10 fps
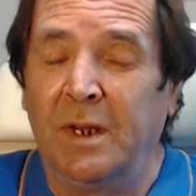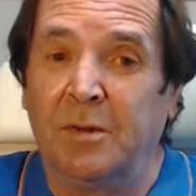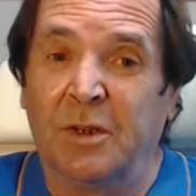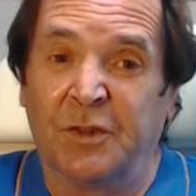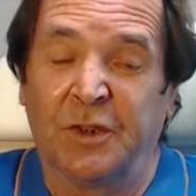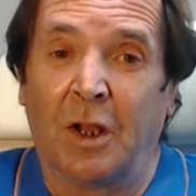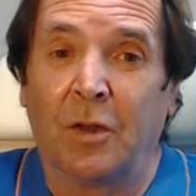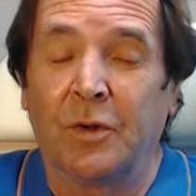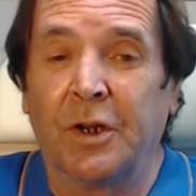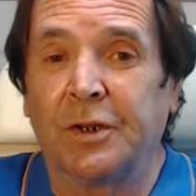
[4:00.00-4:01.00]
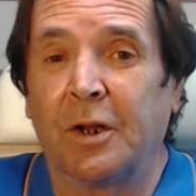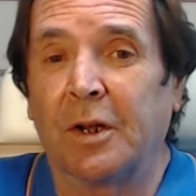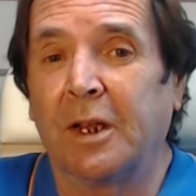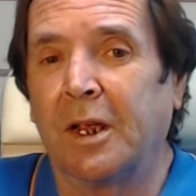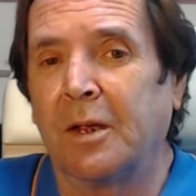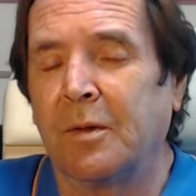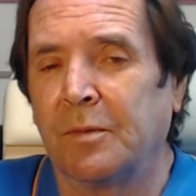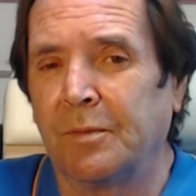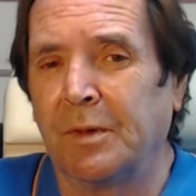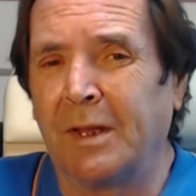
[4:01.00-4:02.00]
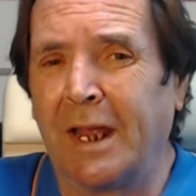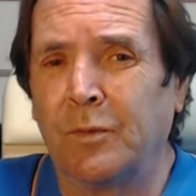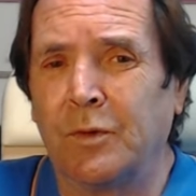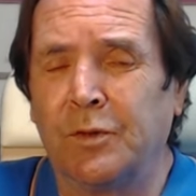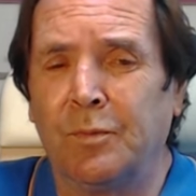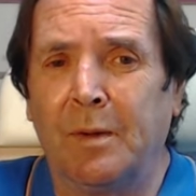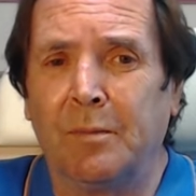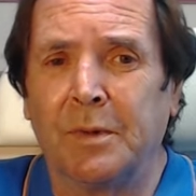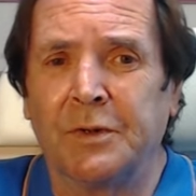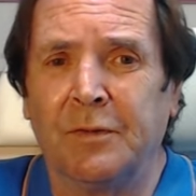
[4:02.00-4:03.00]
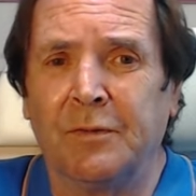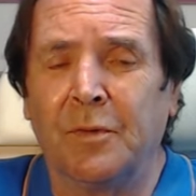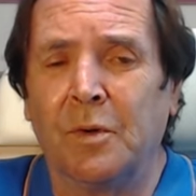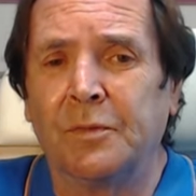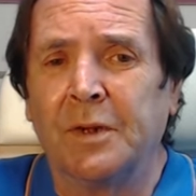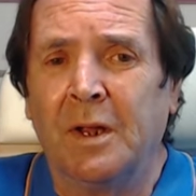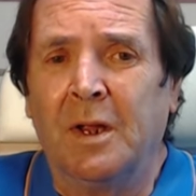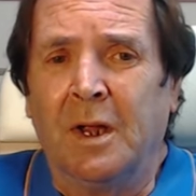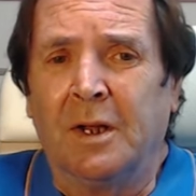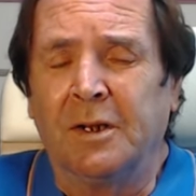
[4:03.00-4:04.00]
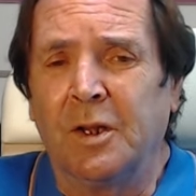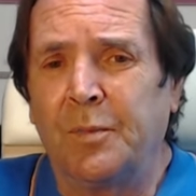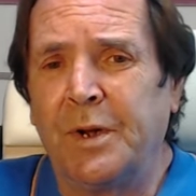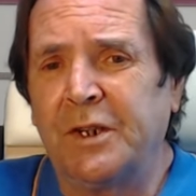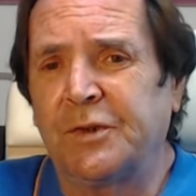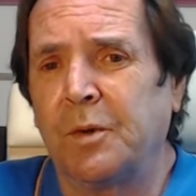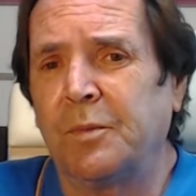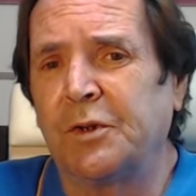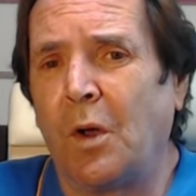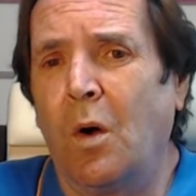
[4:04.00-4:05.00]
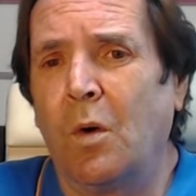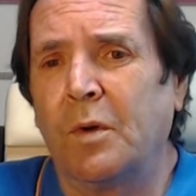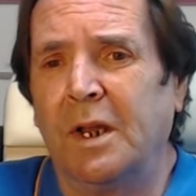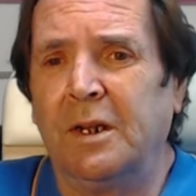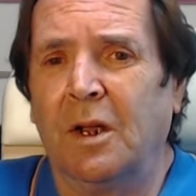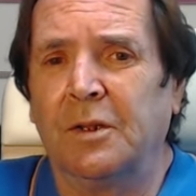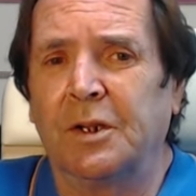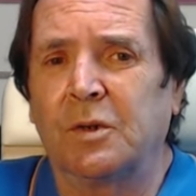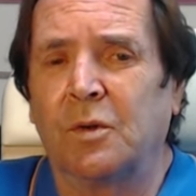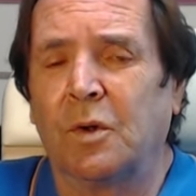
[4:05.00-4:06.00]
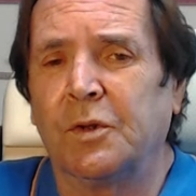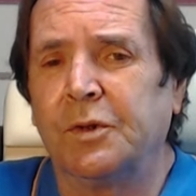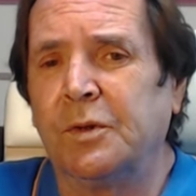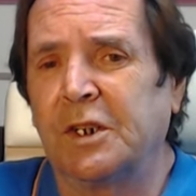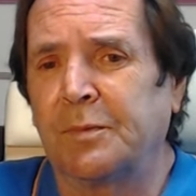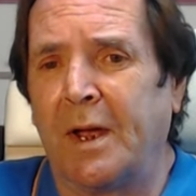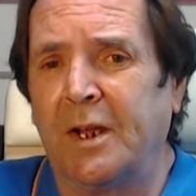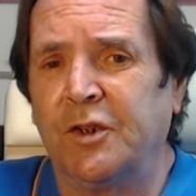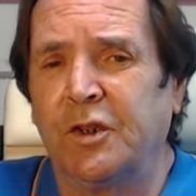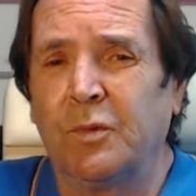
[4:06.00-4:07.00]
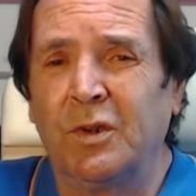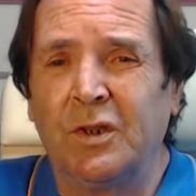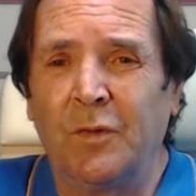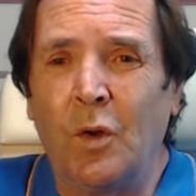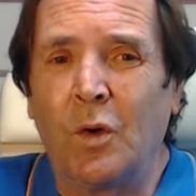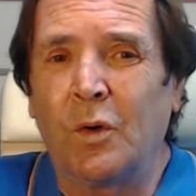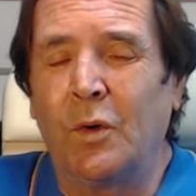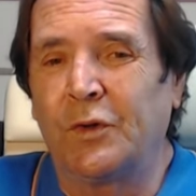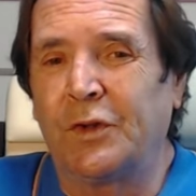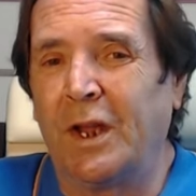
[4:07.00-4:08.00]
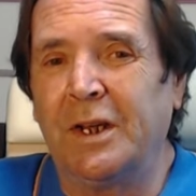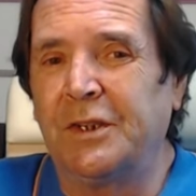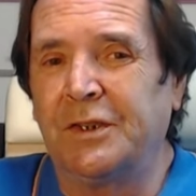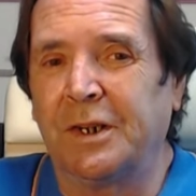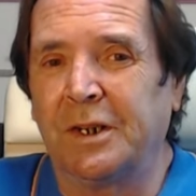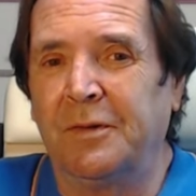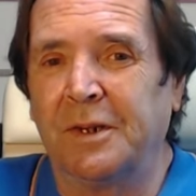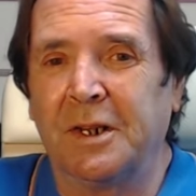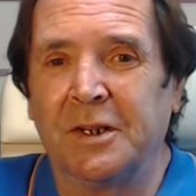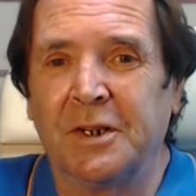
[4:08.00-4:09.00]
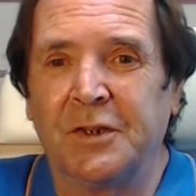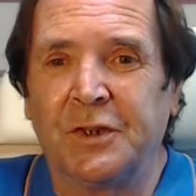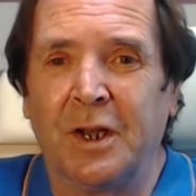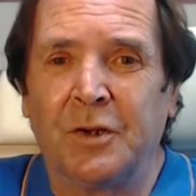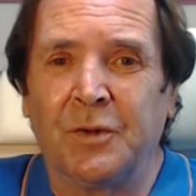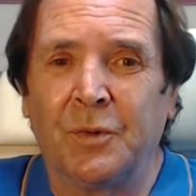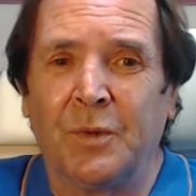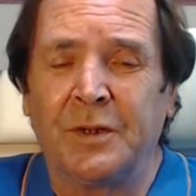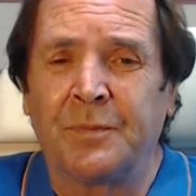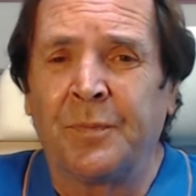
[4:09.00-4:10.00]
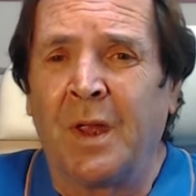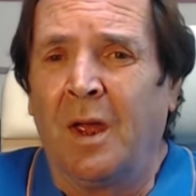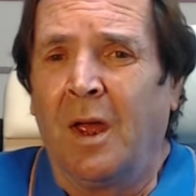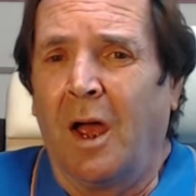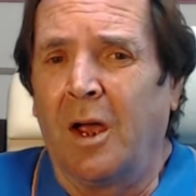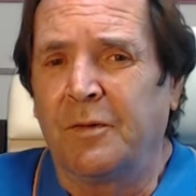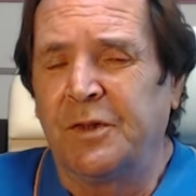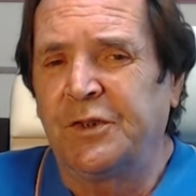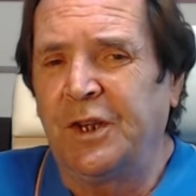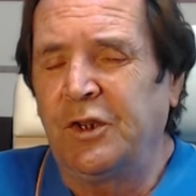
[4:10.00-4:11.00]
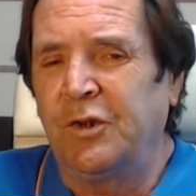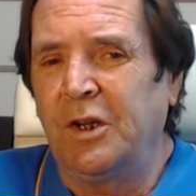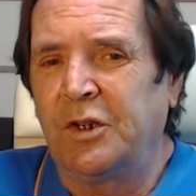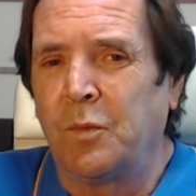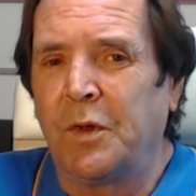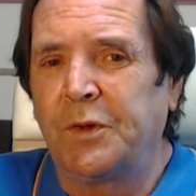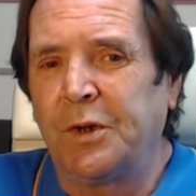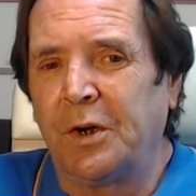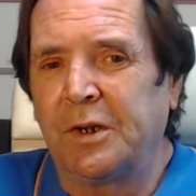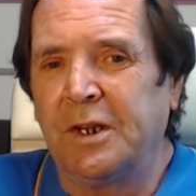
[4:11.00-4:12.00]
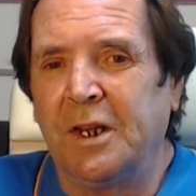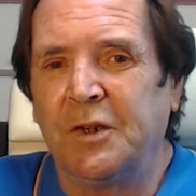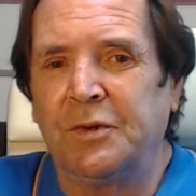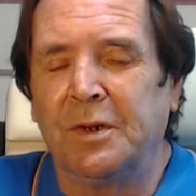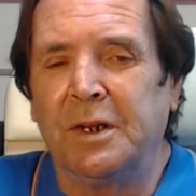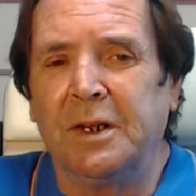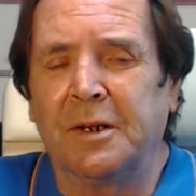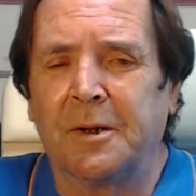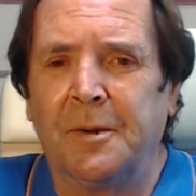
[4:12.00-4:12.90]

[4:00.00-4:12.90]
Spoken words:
because there's a lot of Turkic language members involved. Now, the BRICS group has already undergone two expansions, which have not caused any significant concern in the West. However, the situation with Turkey is unique.